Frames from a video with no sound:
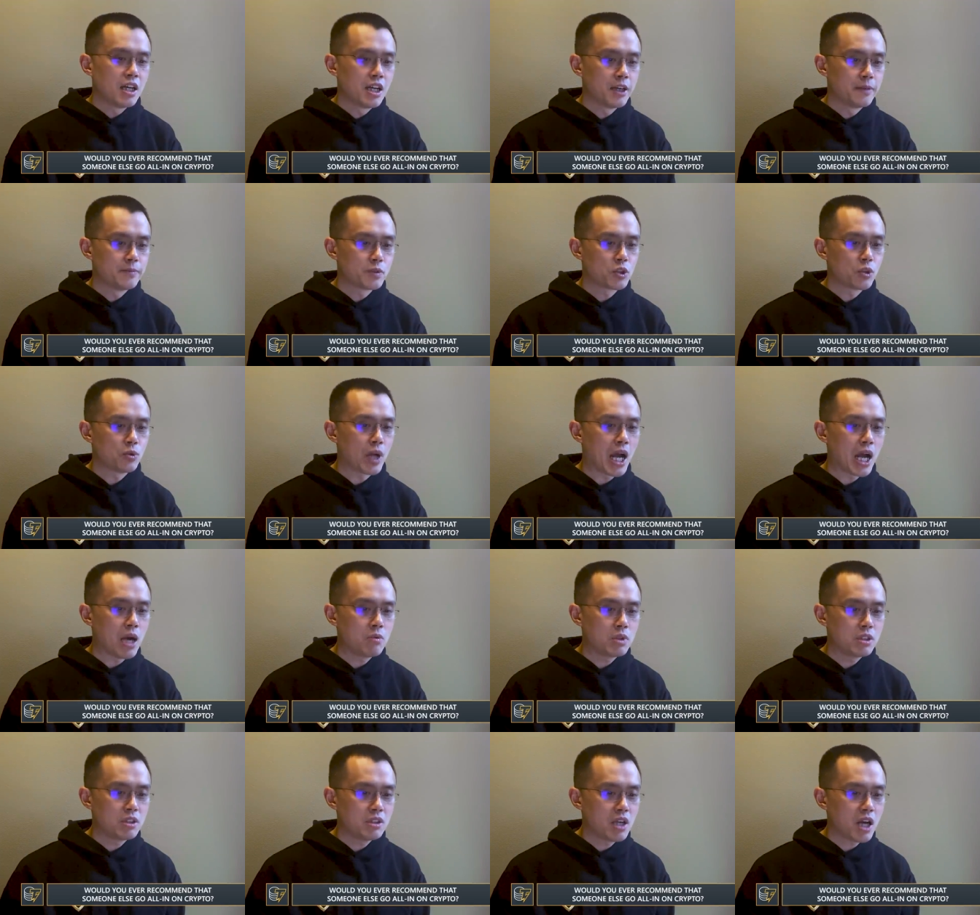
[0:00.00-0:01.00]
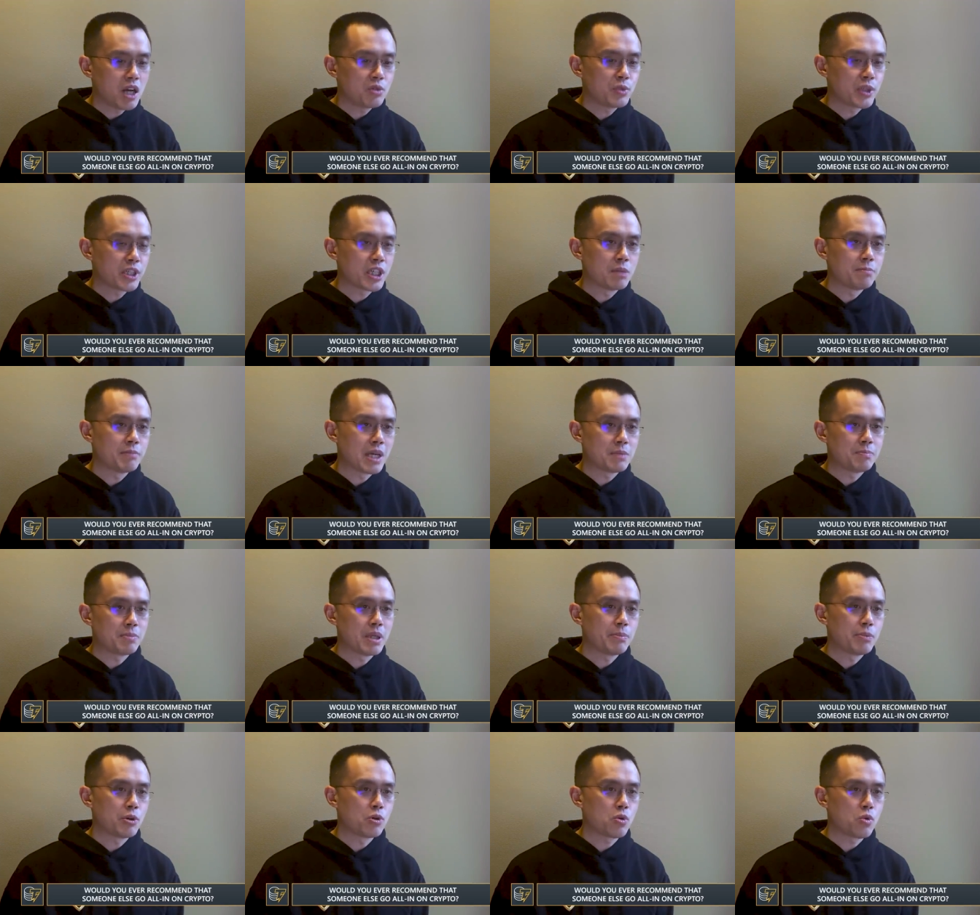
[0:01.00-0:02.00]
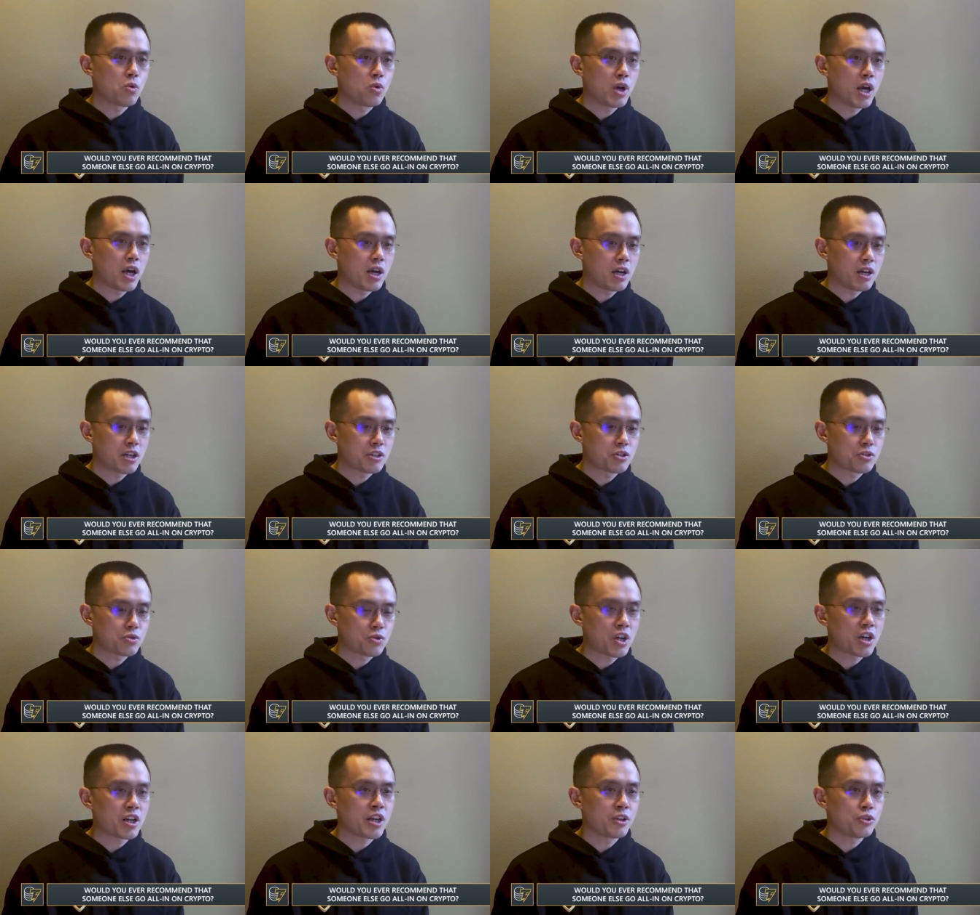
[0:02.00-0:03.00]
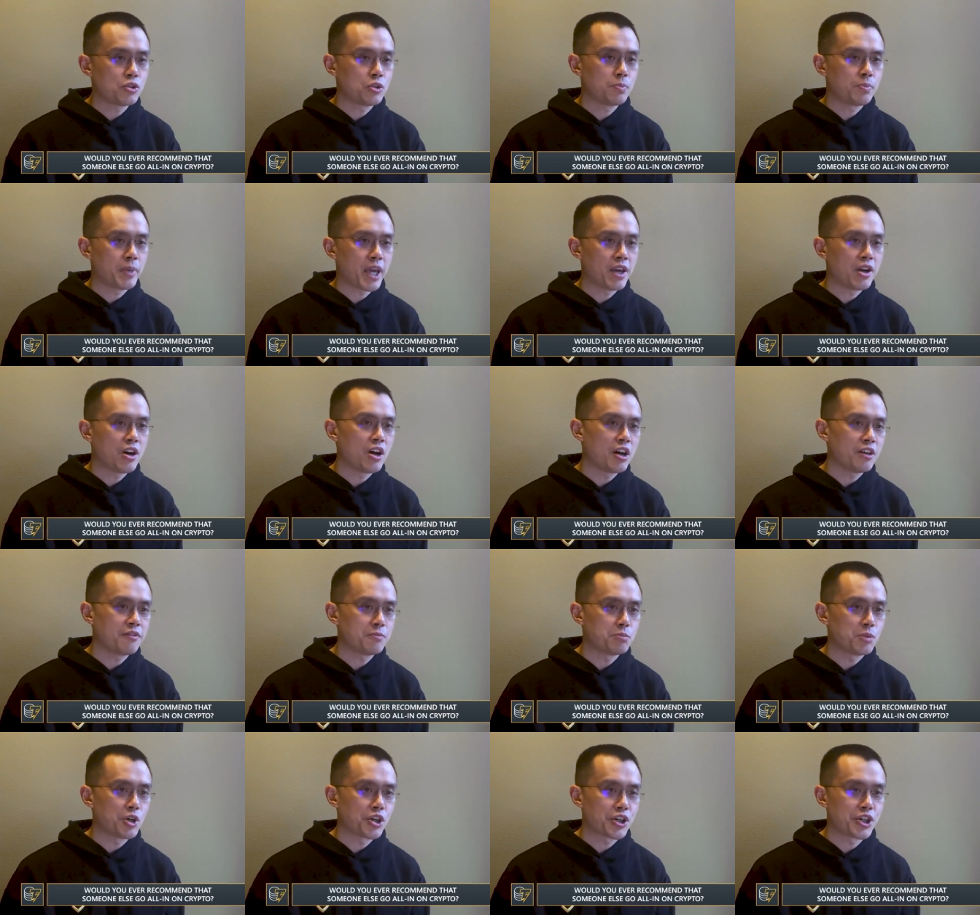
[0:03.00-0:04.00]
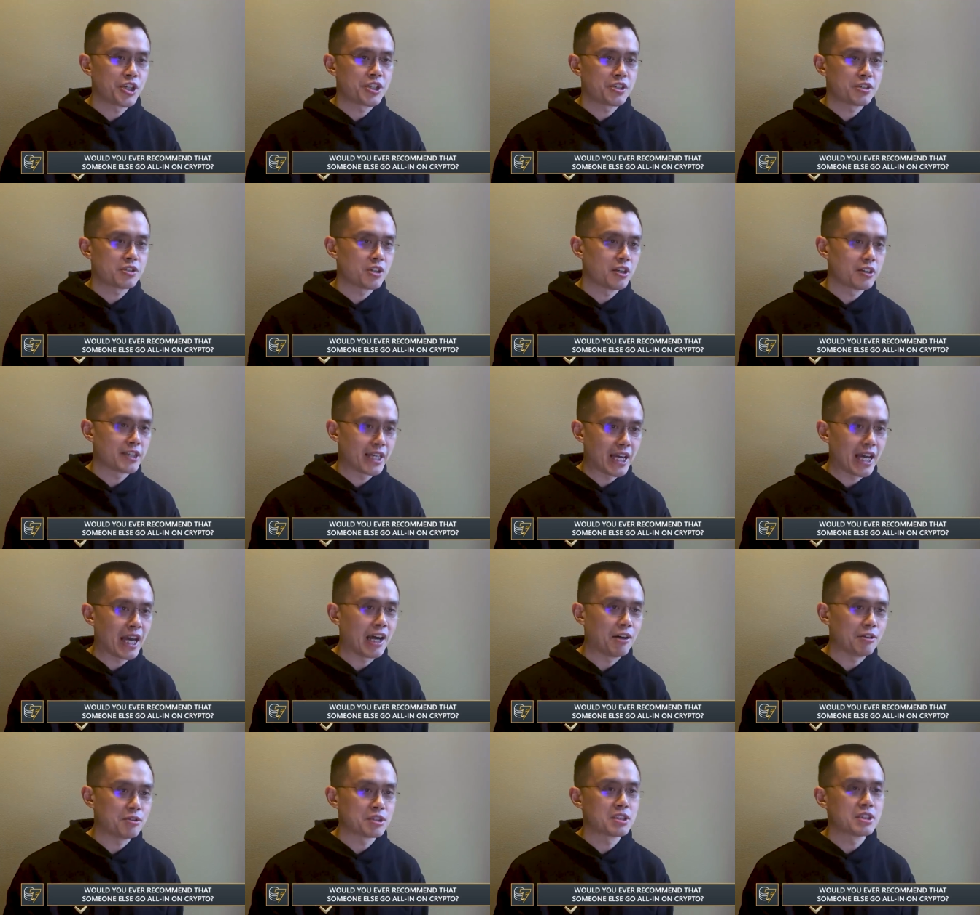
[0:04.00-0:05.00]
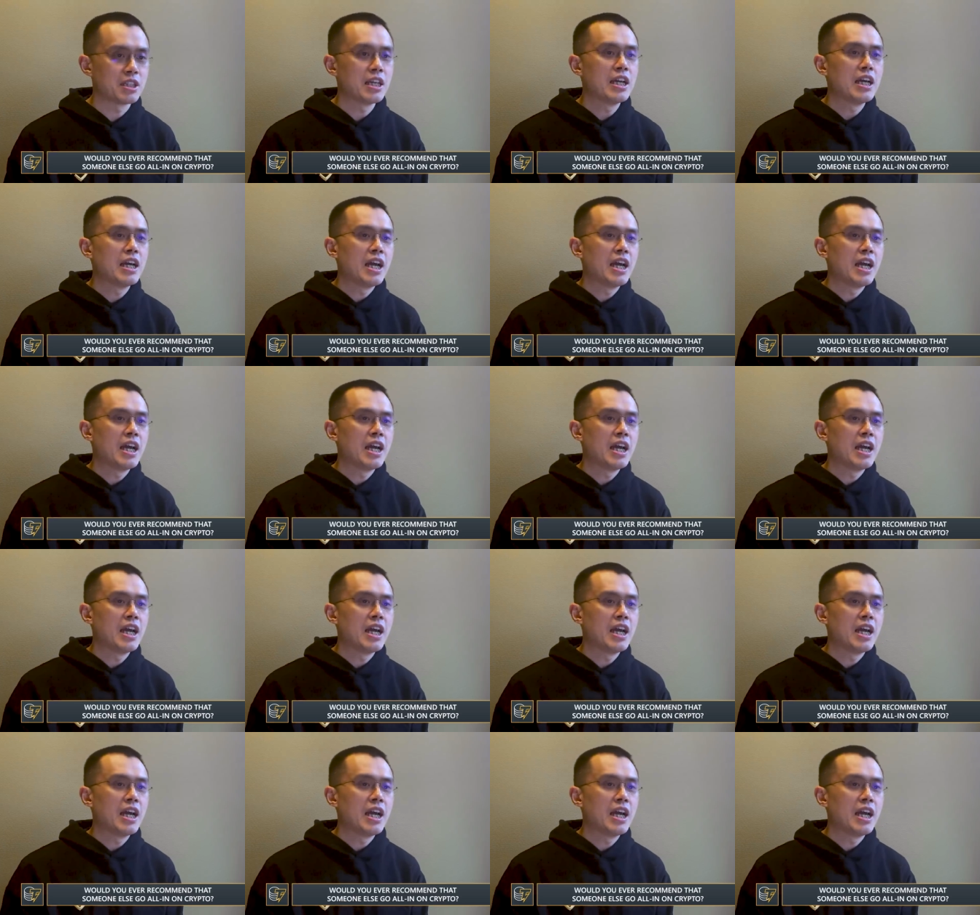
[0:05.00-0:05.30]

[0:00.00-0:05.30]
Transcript: Um, so I would not recommend people who are struggling to pay off mortgages on their house